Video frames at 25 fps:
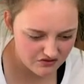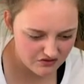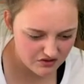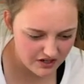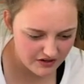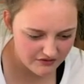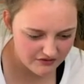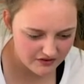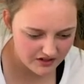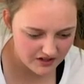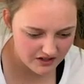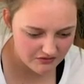
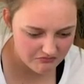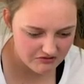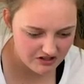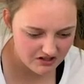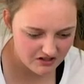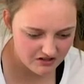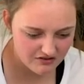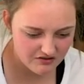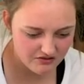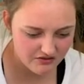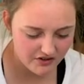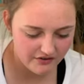driver
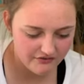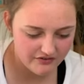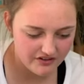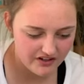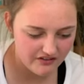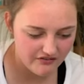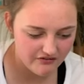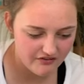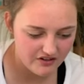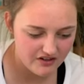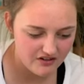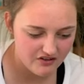committed traffic
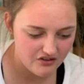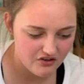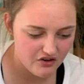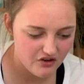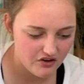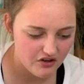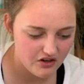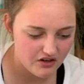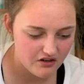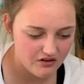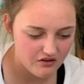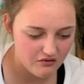offence.
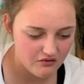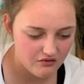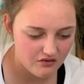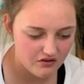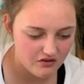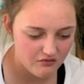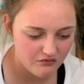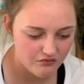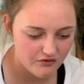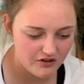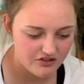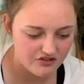No.
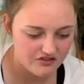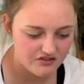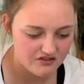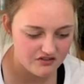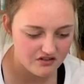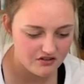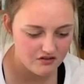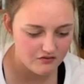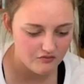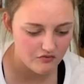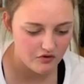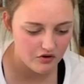
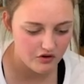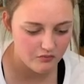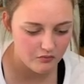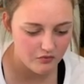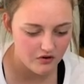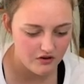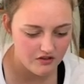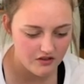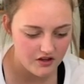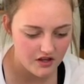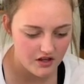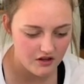Registered and
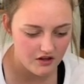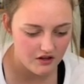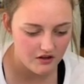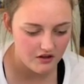roadworthy.